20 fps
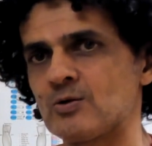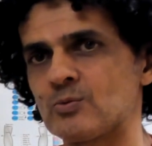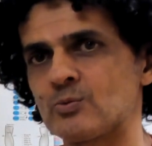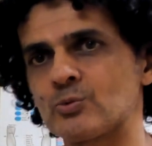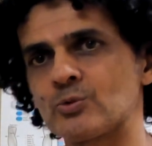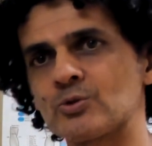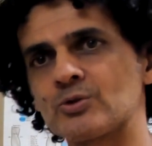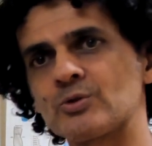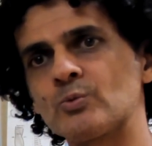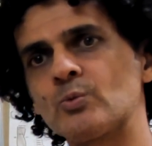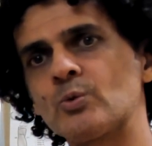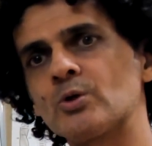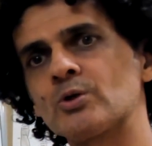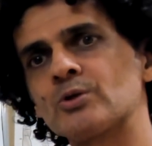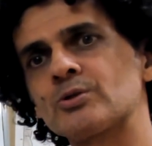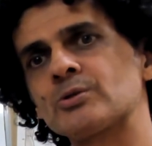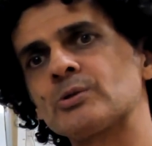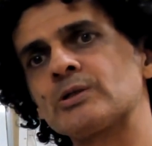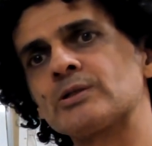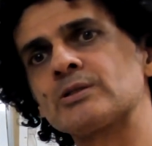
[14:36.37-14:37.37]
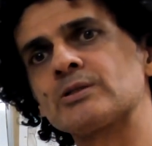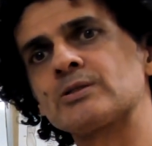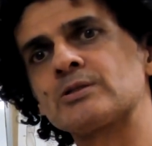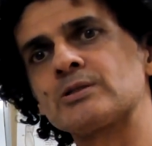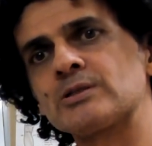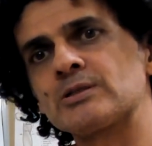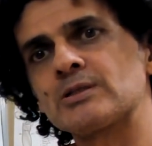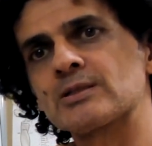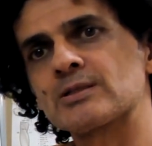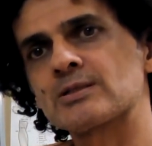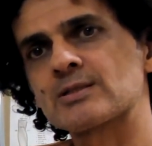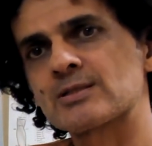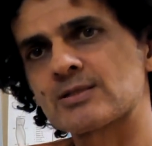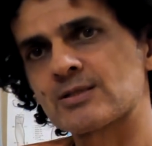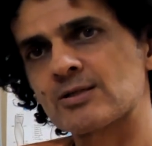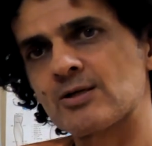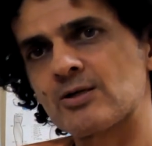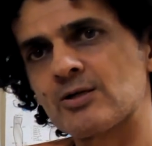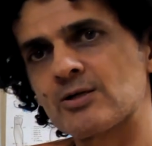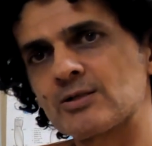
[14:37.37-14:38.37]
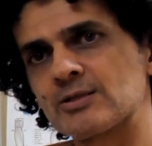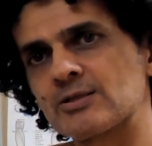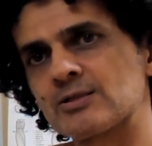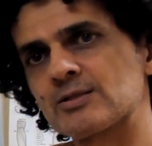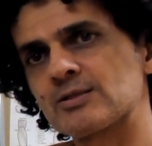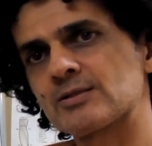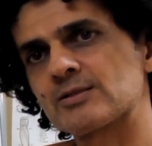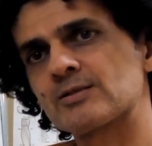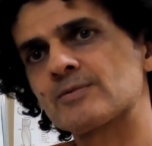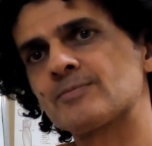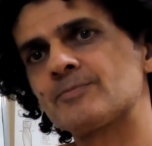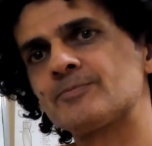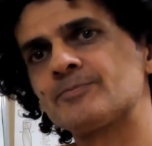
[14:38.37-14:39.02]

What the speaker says: what the water energy just start this